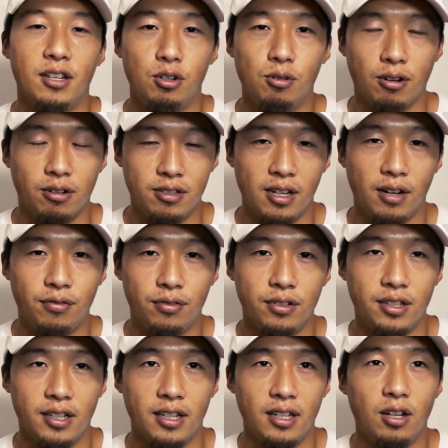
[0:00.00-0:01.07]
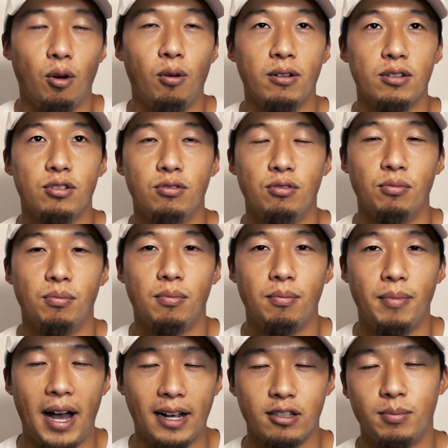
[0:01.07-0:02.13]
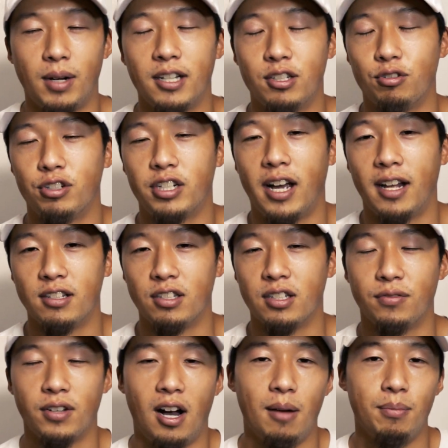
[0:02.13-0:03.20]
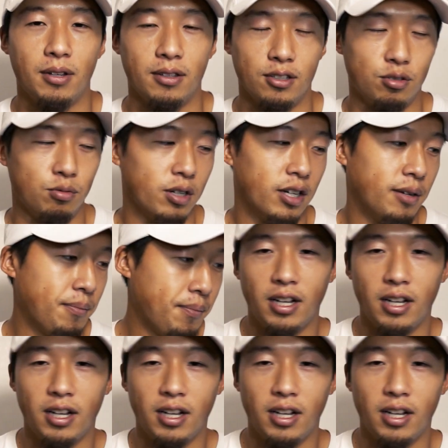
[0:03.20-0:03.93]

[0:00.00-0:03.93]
and you are definitely going to maximize your chances of copying this way.